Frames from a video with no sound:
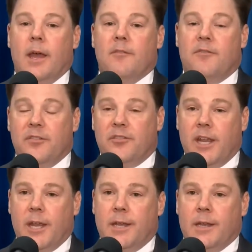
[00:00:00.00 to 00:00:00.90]

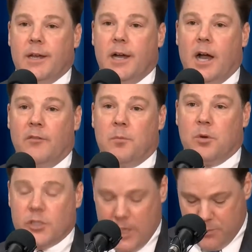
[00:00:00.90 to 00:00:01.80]
15 of the
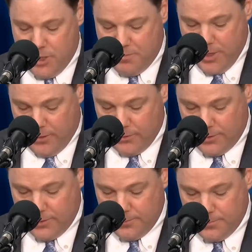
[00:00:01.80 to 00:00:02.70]
prescription
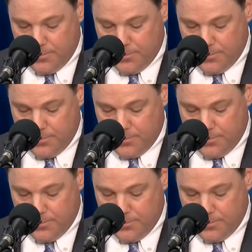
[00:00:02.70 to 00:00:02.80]
pills